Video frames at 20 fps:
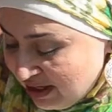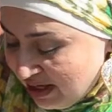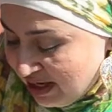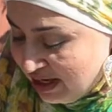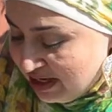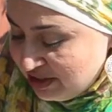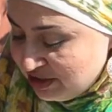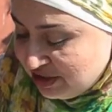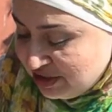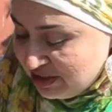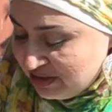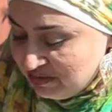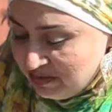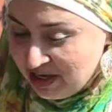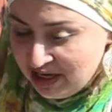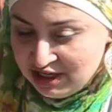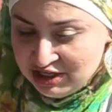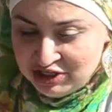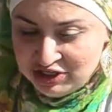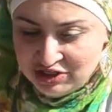and just
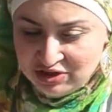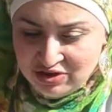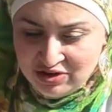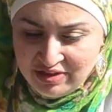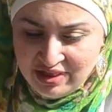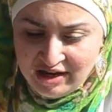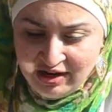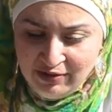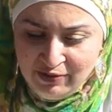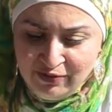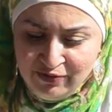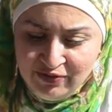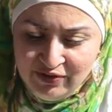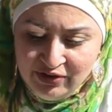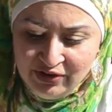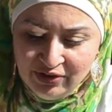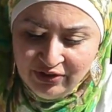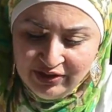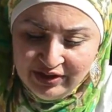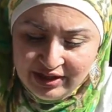make sure that I
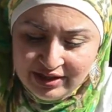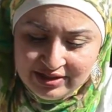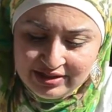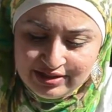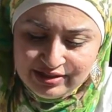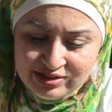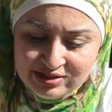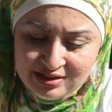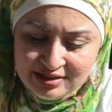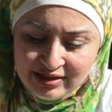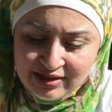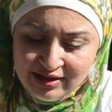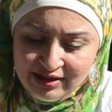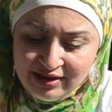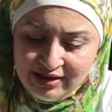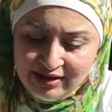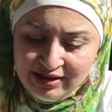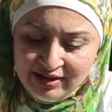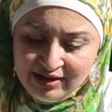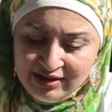fill this
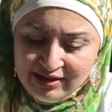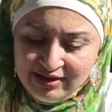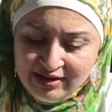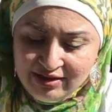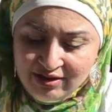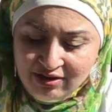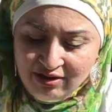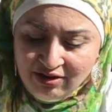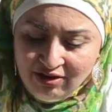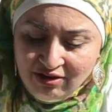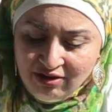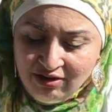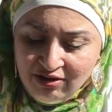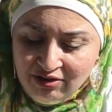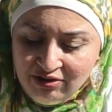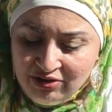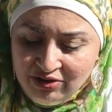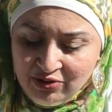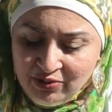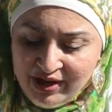
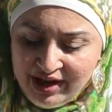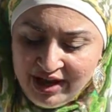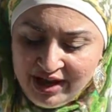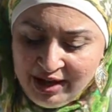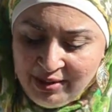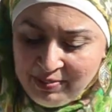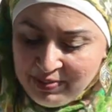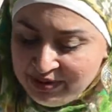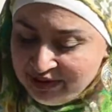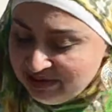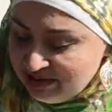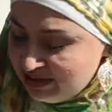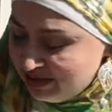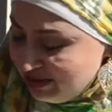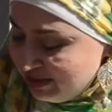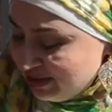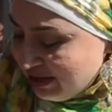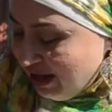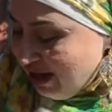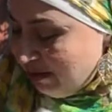all the way up to the
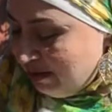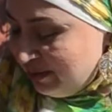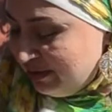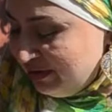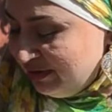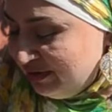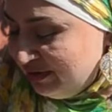top.